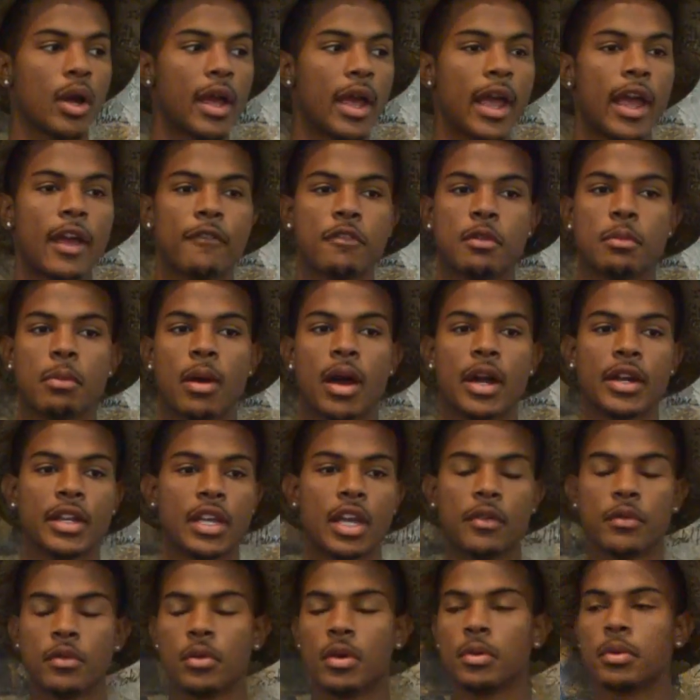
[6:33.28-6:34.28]
everybody
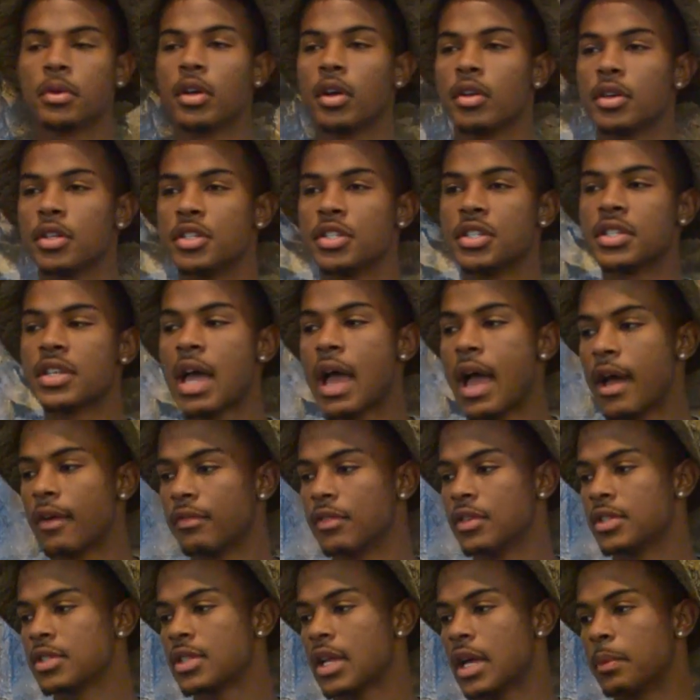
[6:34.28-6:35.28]
everywhere we go to just have
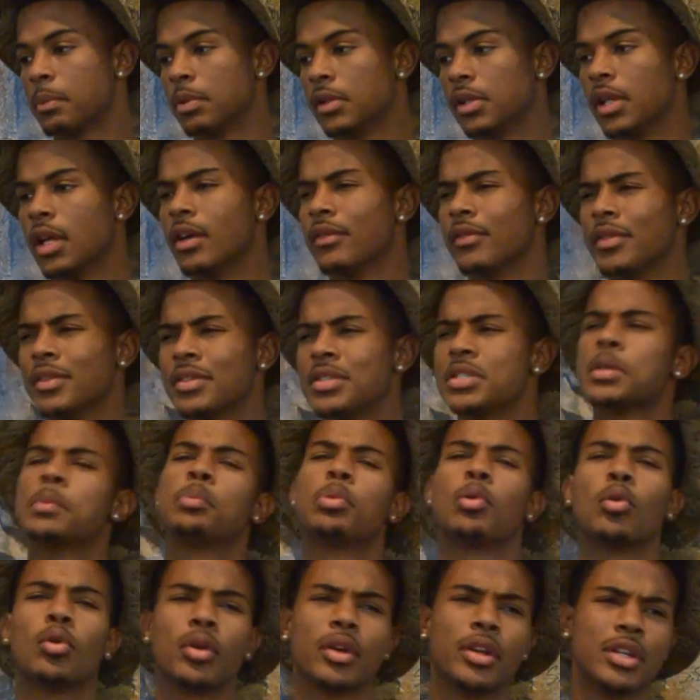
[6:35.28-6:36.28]
this type of love and
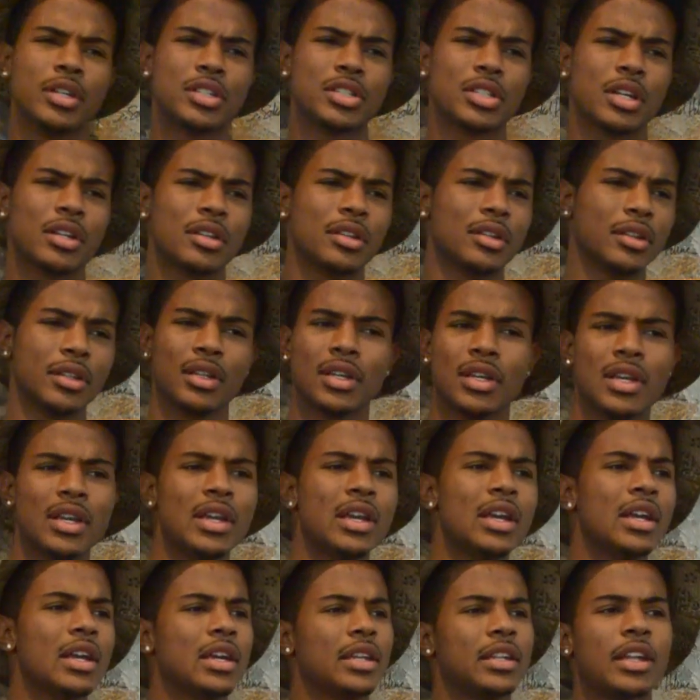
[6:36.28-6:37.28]
support each other, and
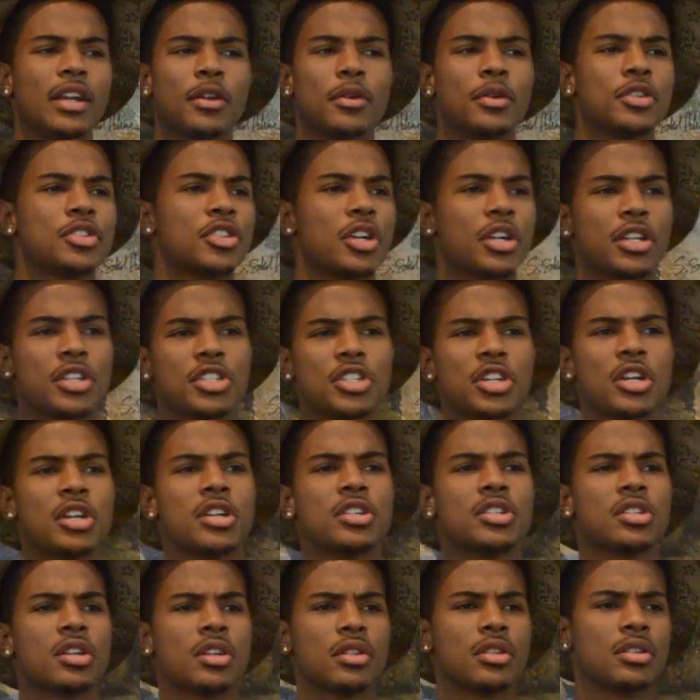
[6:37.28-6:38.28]
not always trying to tear
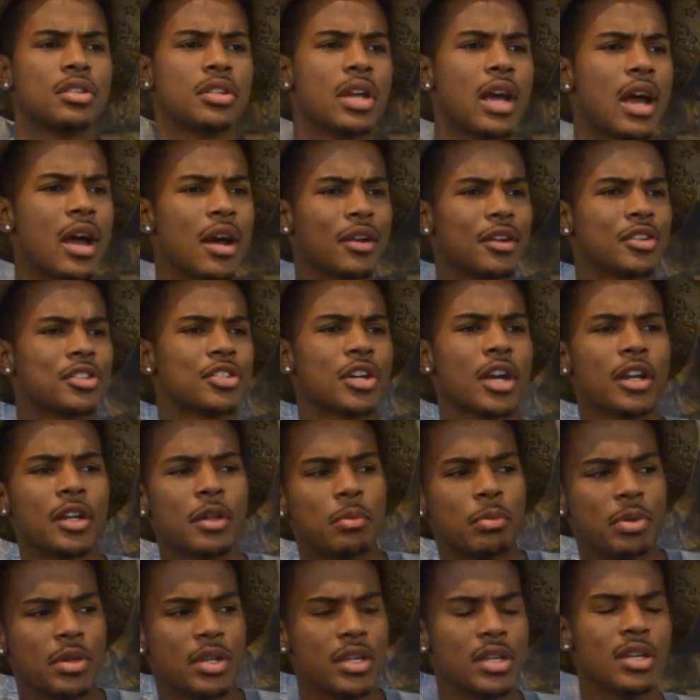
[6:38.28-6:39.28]
each other down or trying to
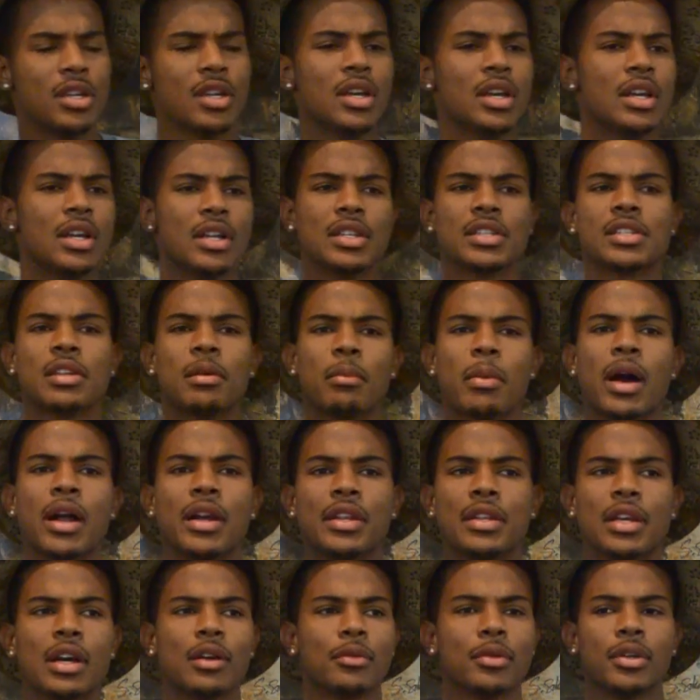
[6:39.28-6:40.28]
be somebody
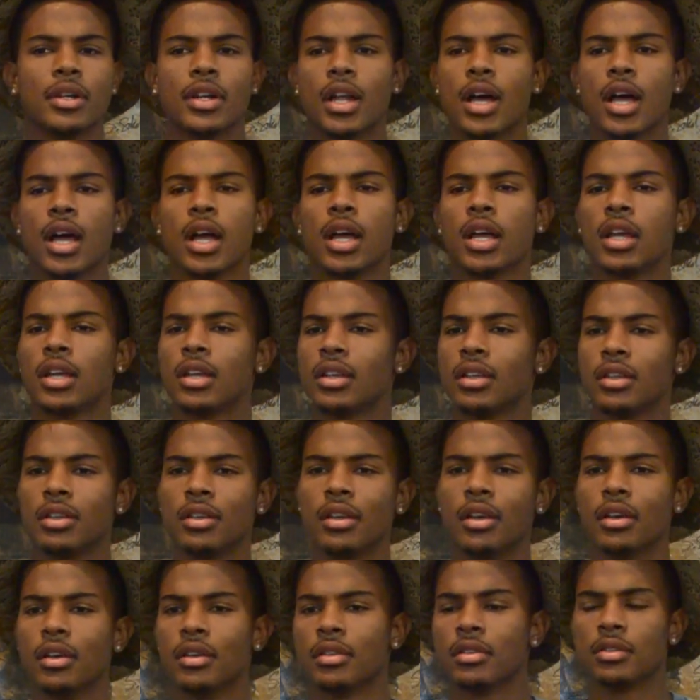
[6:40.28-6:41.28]
that we're not,
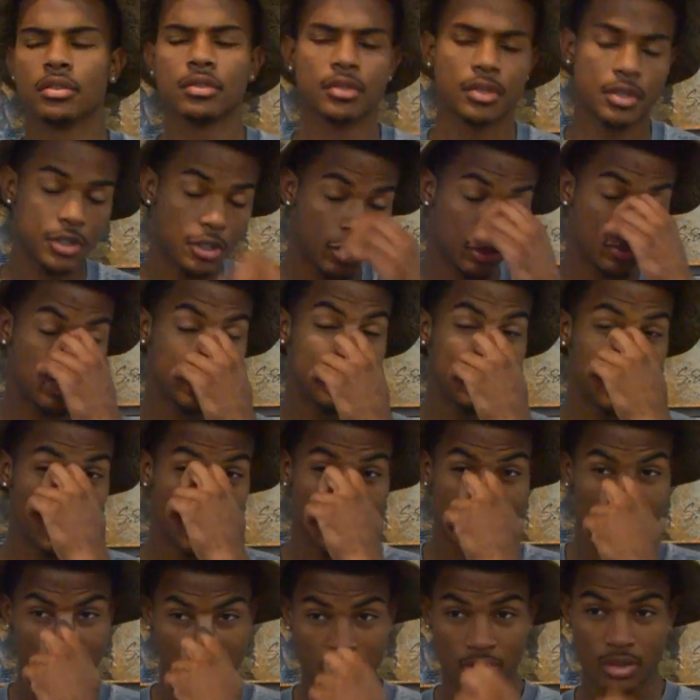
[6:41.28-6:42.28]
just be
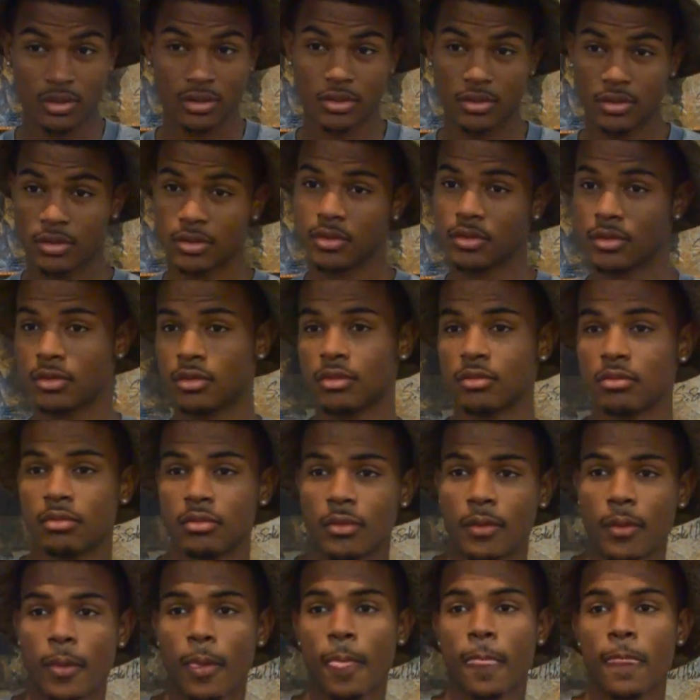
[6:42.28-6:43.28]
us. Now, with you
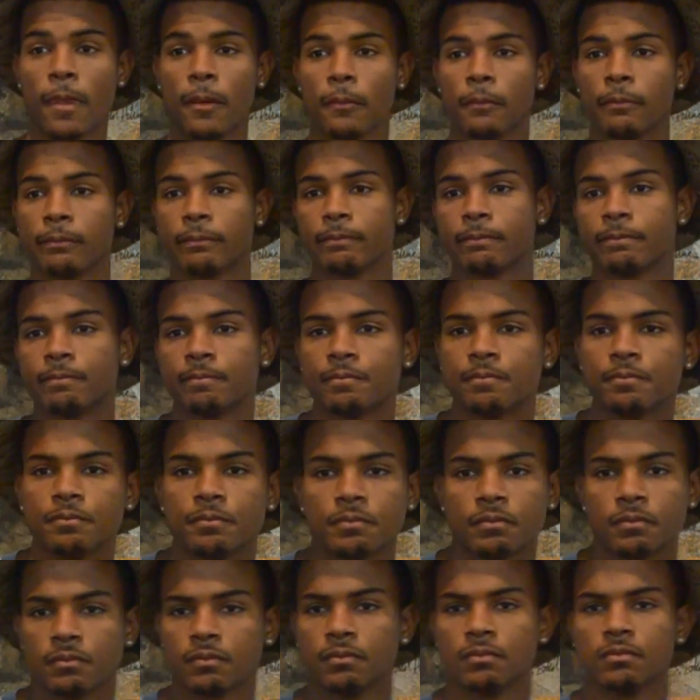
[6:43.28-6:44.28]
being 18, you're
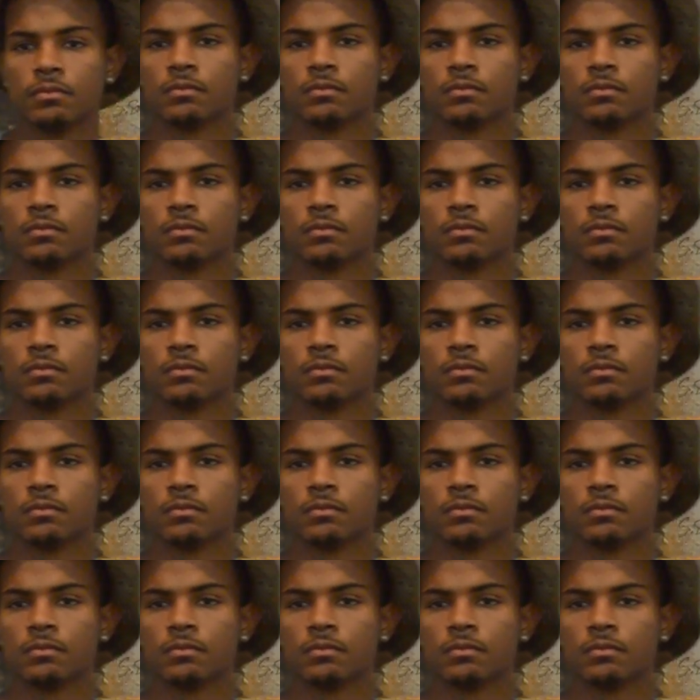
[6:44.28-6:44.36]
part